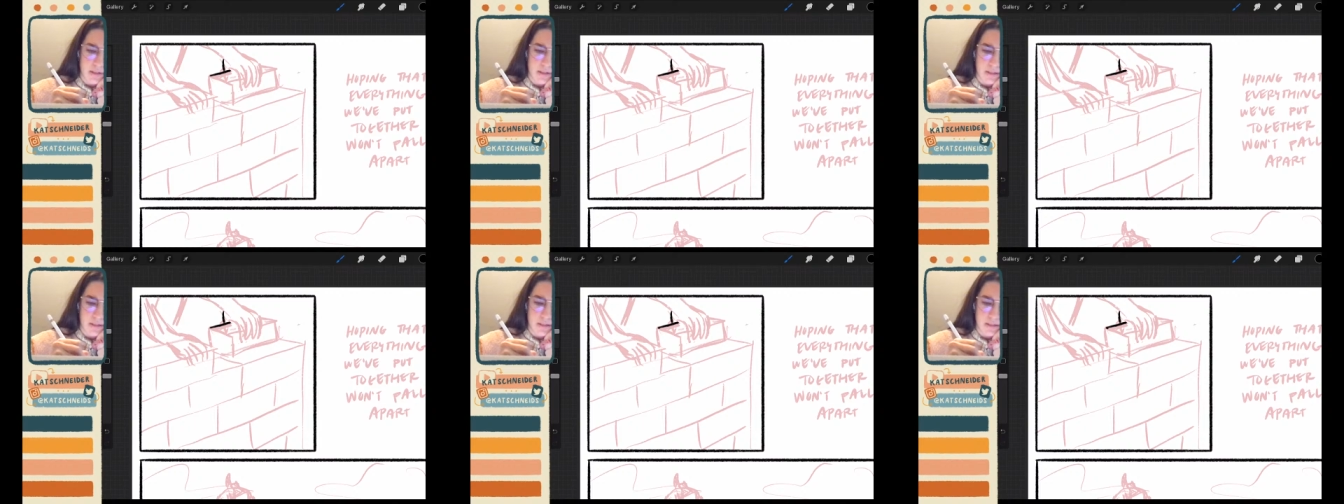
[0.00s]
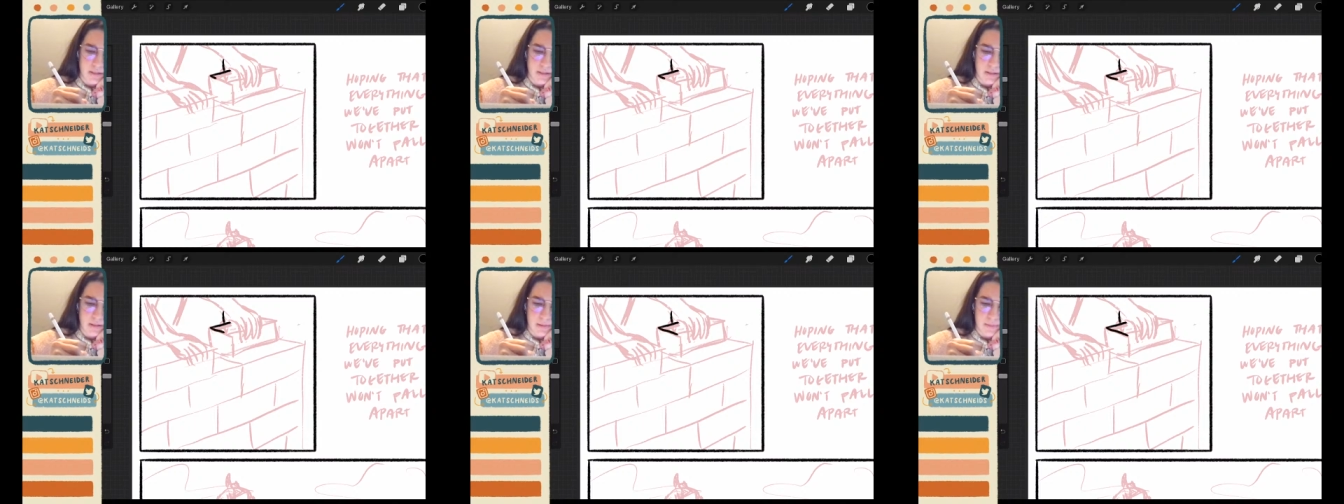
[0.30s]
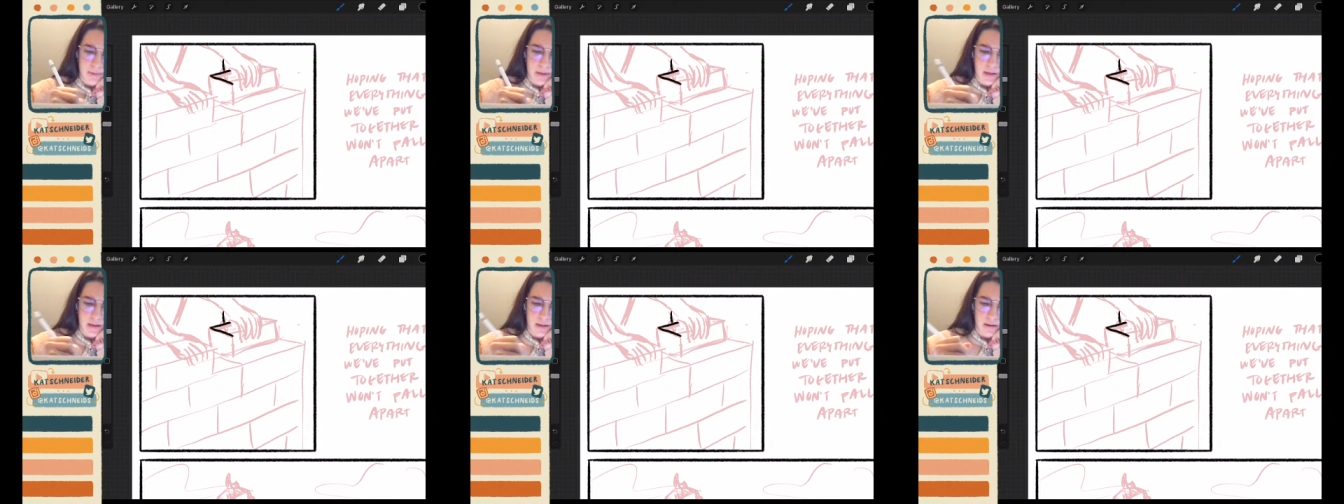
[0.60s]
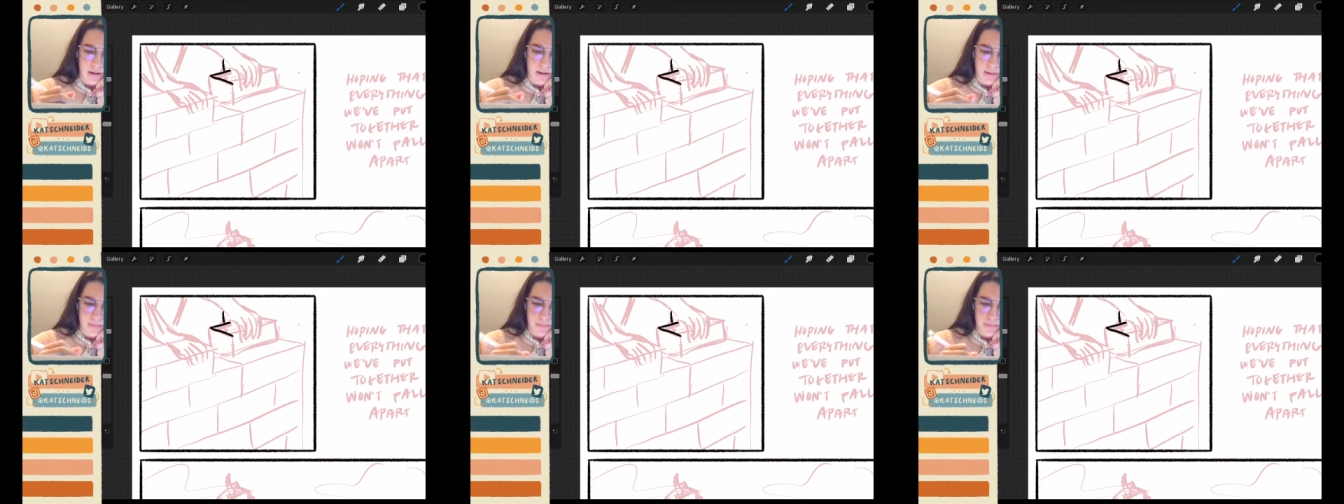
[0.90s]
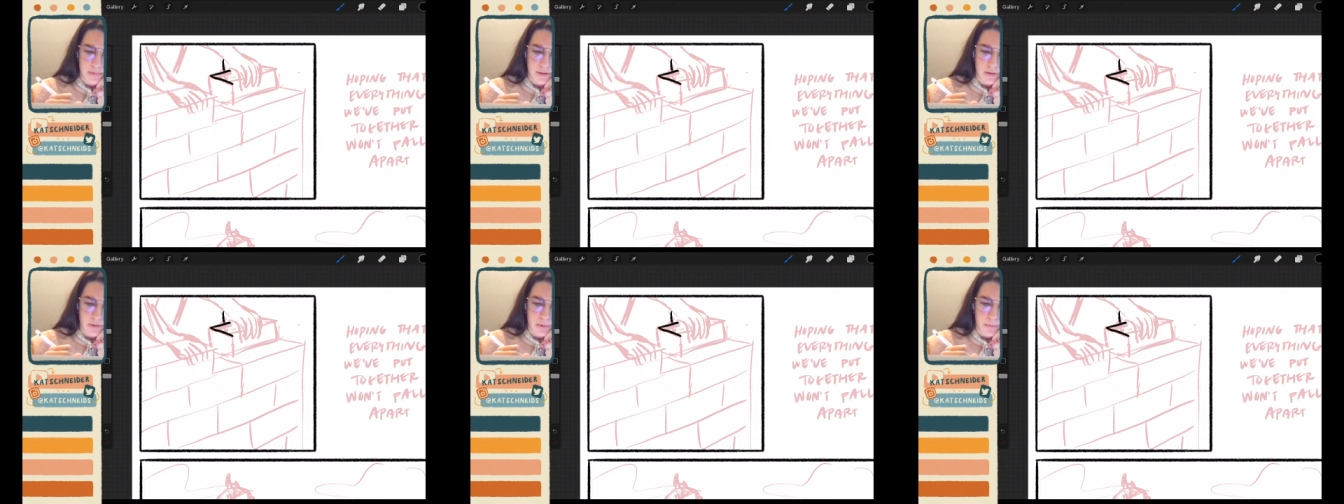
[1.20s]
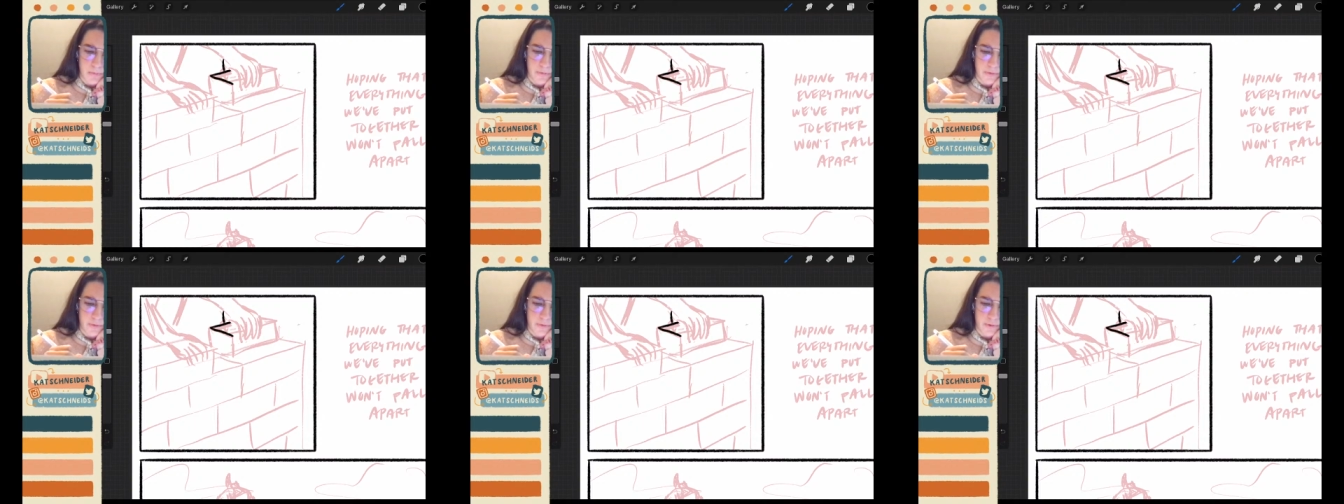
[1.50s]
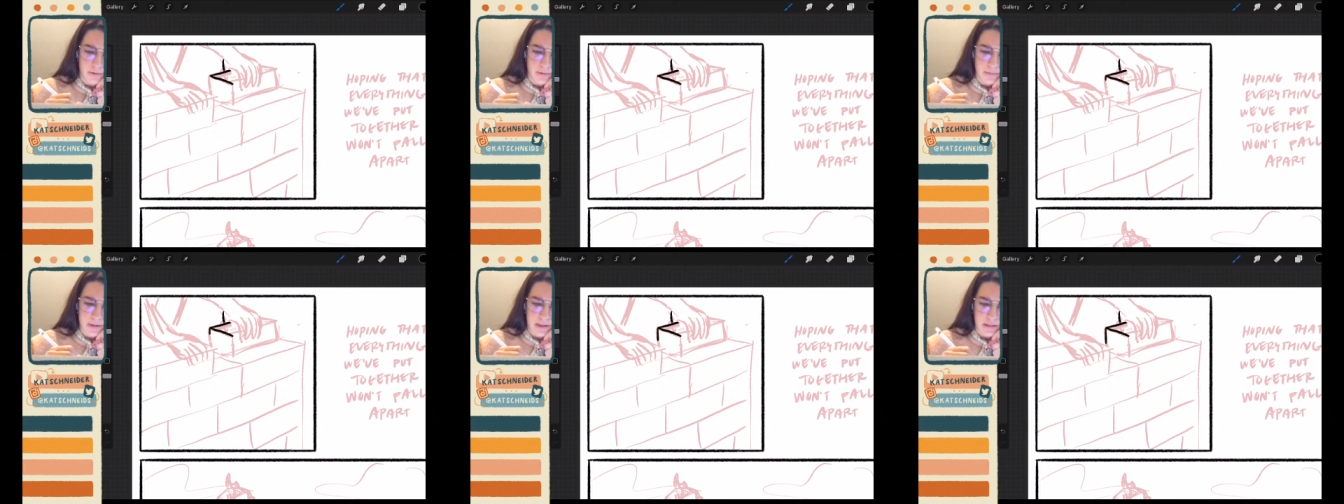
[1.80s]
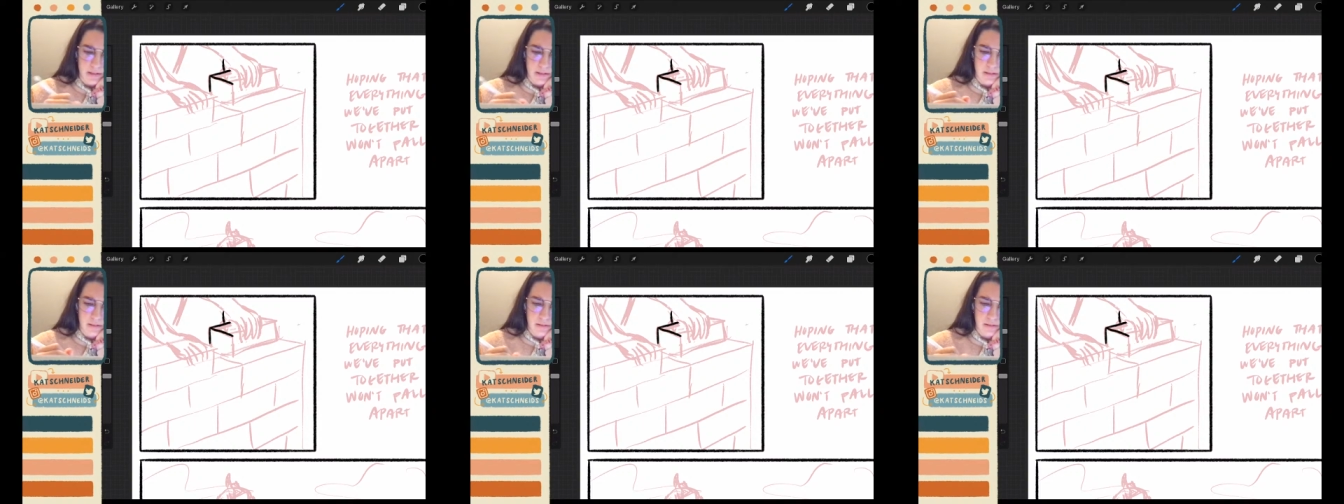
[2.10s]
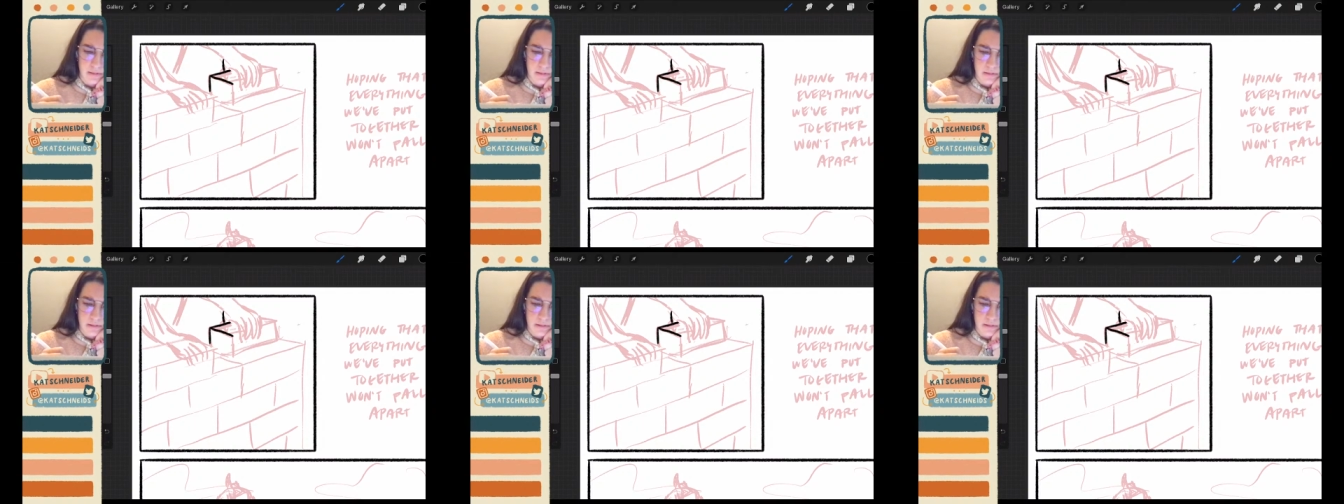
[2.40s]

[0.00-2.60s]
just kind of make it up and hope for the best.